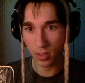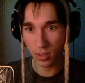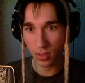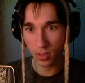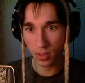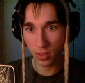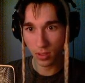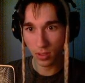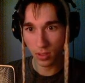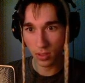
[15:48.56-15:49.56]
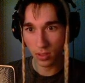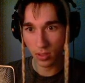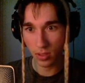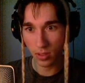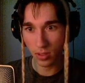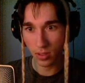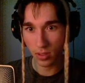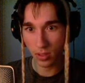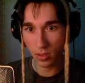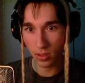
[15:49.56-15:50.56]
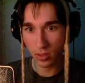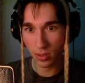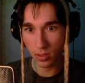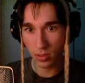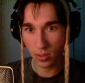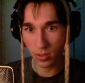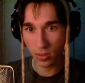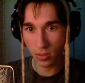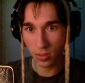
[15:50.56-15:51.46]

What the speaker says: Nothing is said.